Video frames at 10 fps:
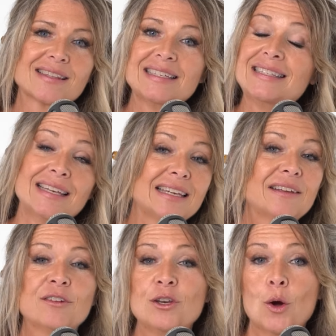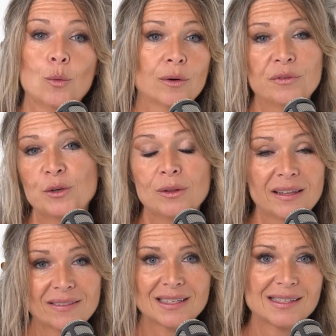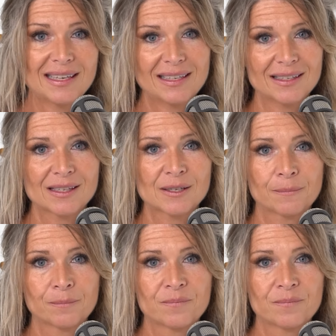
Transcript: they didn't even know were fueling the disease.